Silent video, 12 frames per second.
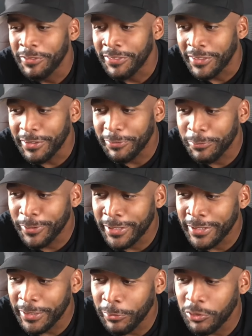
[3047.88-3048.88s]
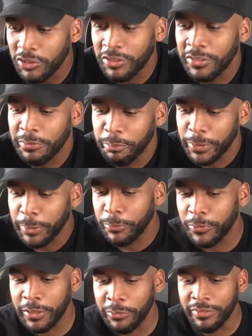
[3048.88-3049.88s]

This one, it was just people that